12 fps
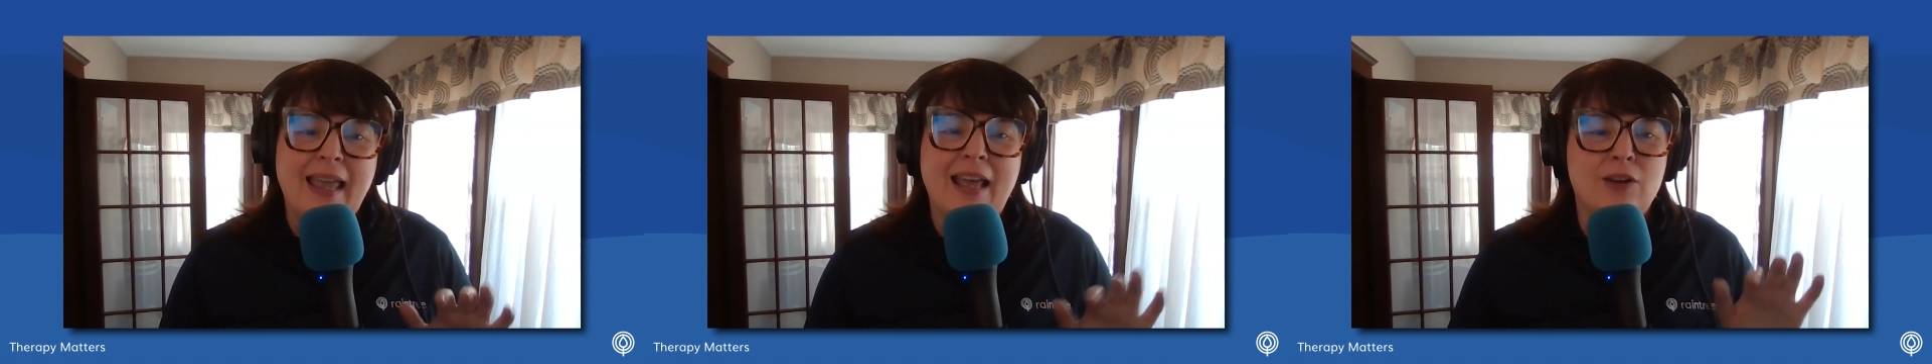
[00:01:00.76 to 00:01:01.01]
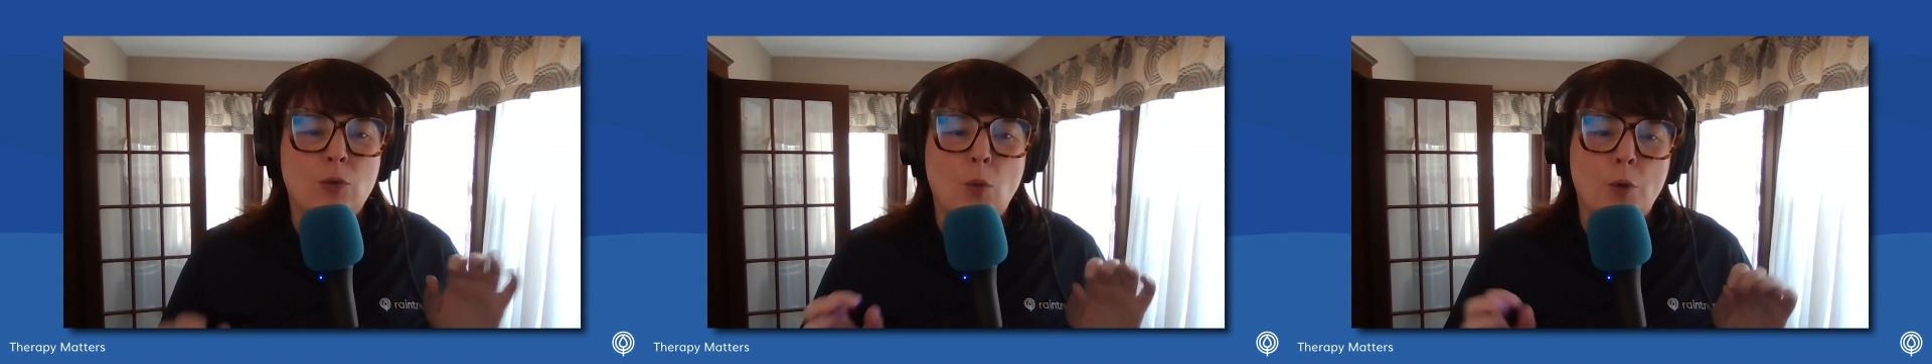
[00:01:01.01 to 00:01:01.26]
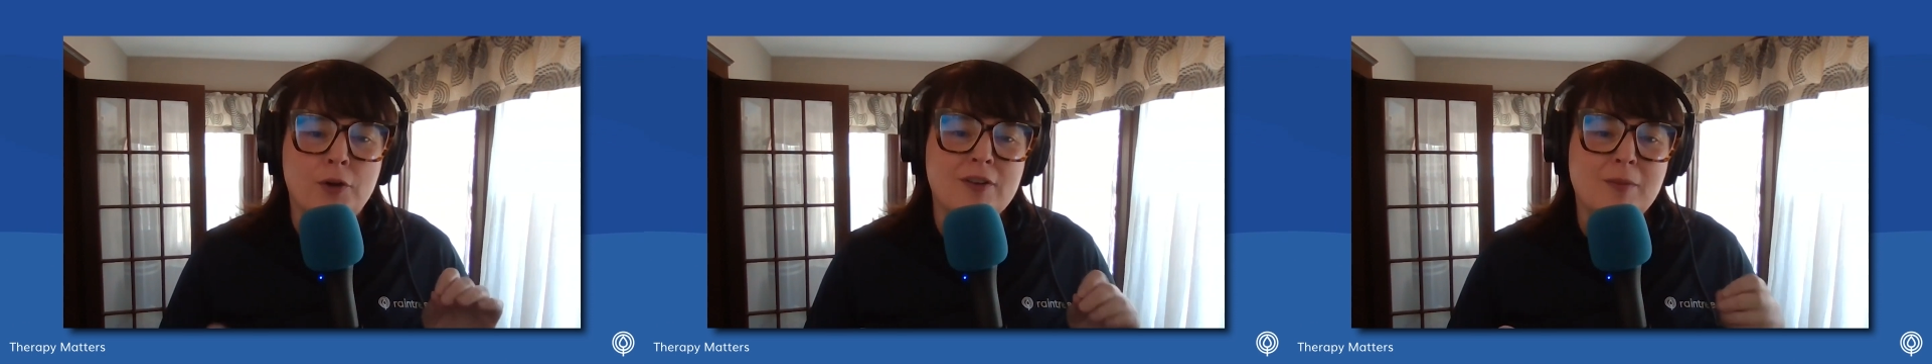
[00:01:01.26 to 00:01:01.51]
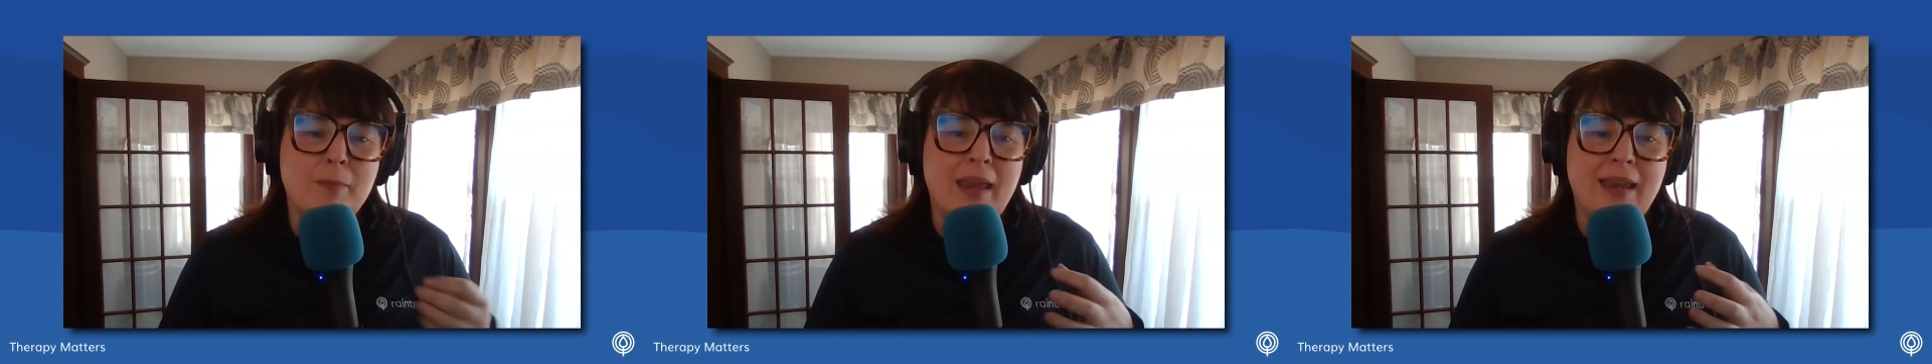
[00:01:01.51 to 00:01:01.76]
And in order
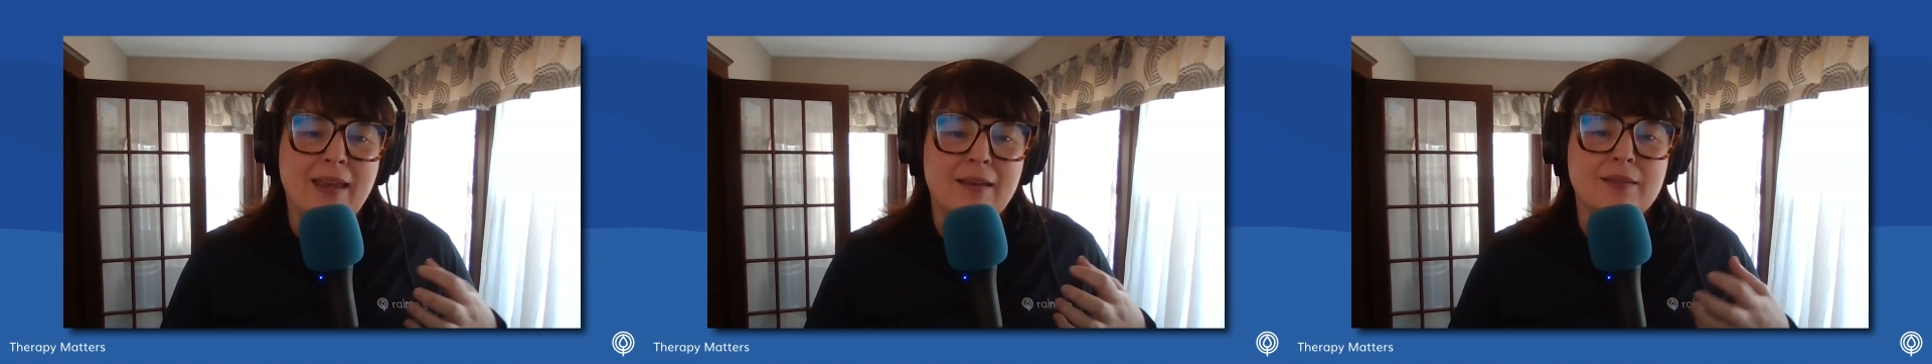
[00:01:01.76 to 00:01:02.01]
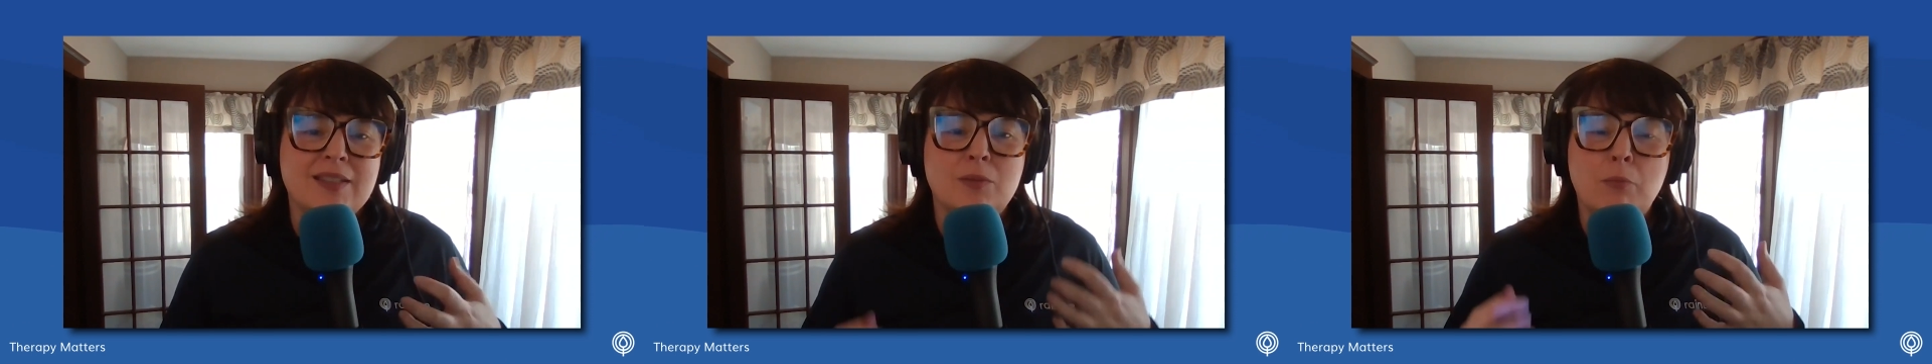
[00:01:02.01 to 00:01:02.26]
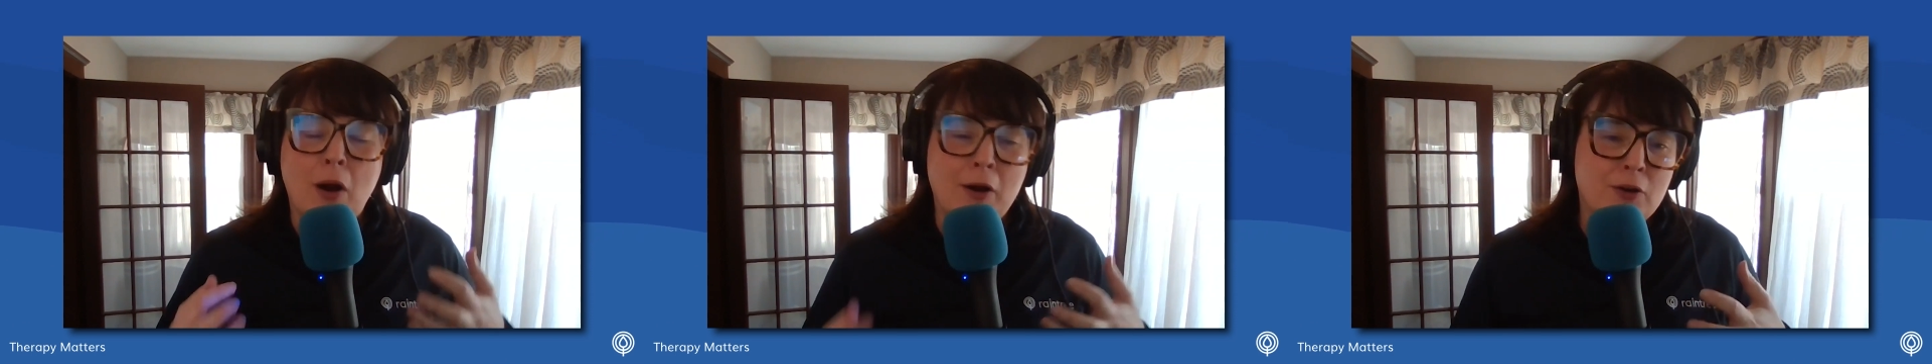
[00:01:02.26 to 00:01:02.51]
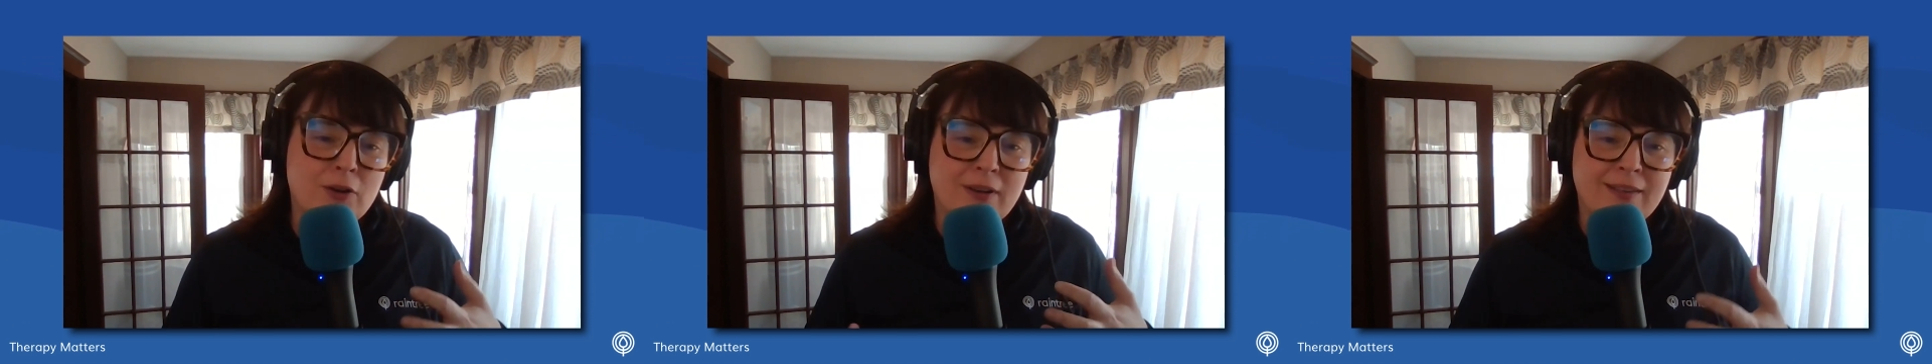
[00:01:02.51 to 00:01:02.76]
to make
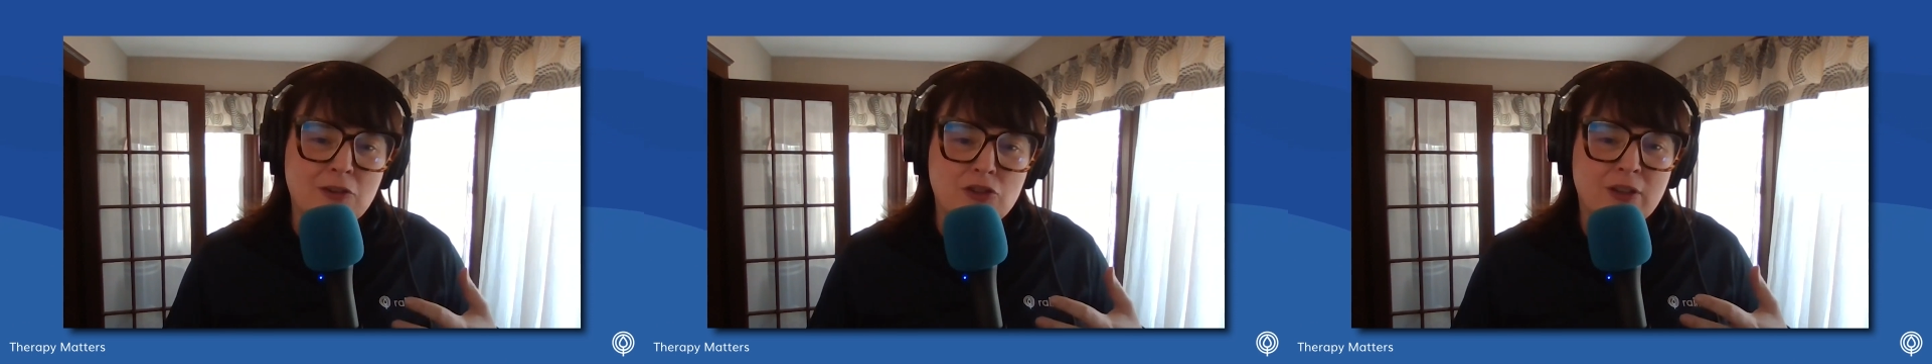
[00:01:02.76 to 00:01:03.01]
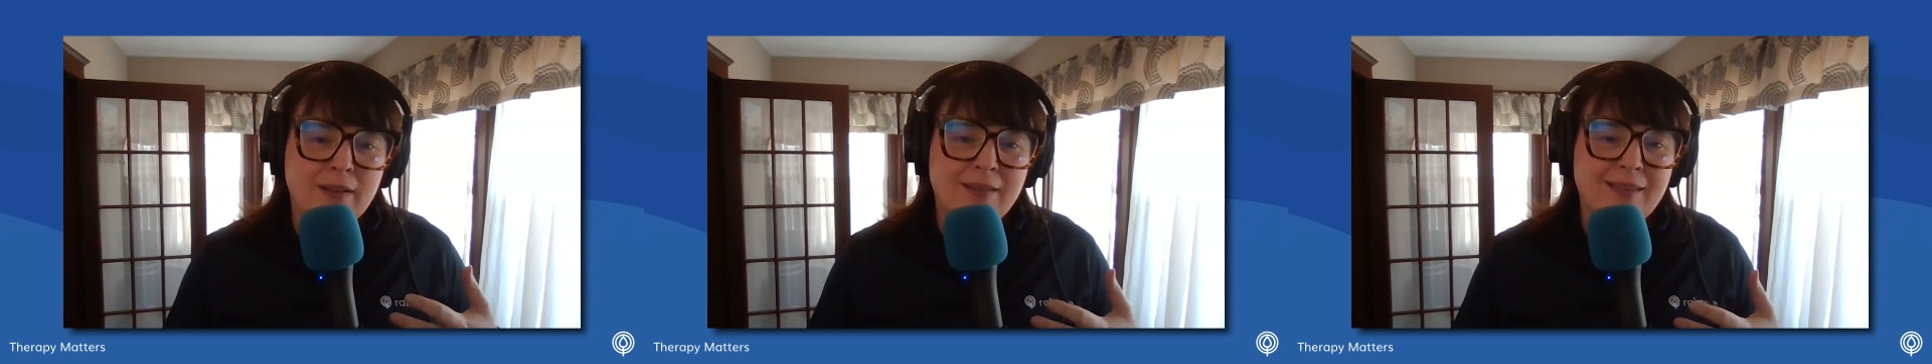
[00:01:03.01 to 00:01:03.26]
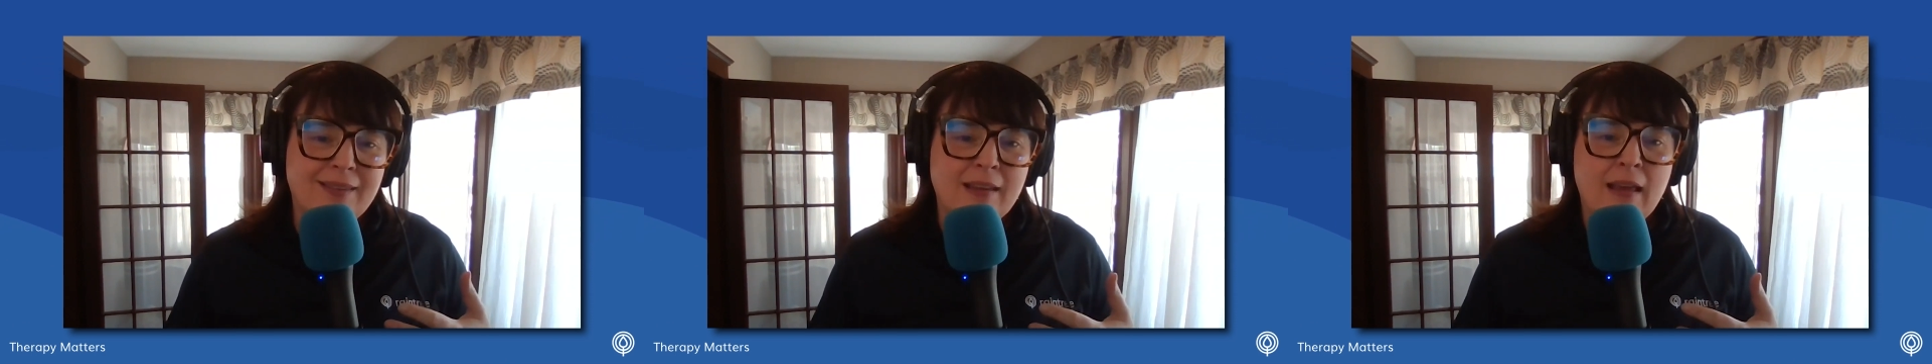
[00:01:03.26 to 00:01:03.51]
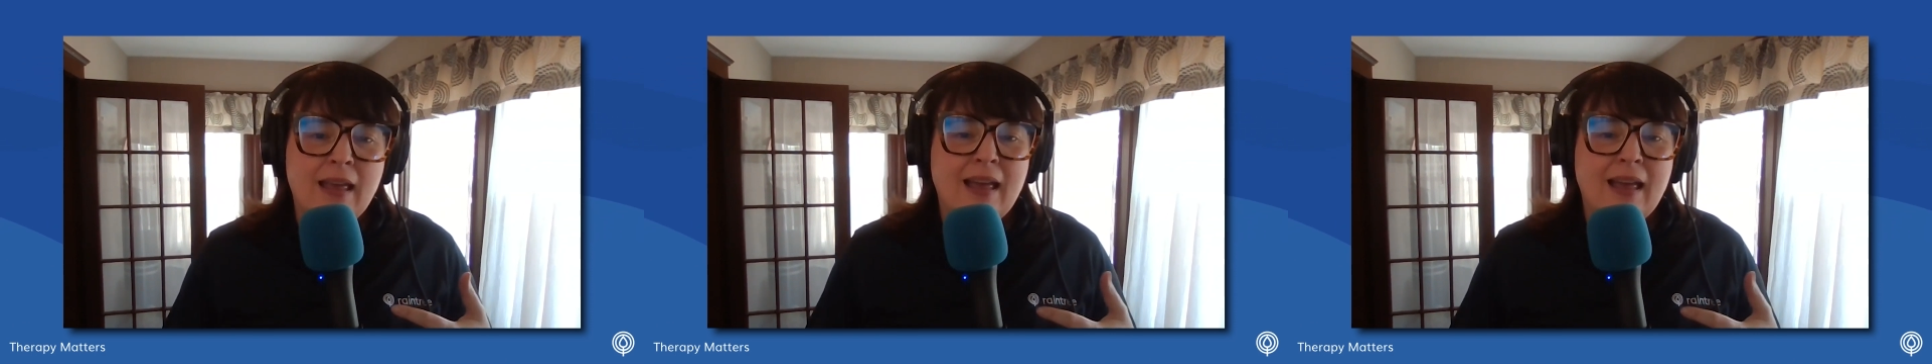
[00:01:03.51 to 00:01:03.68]
smarter decisions,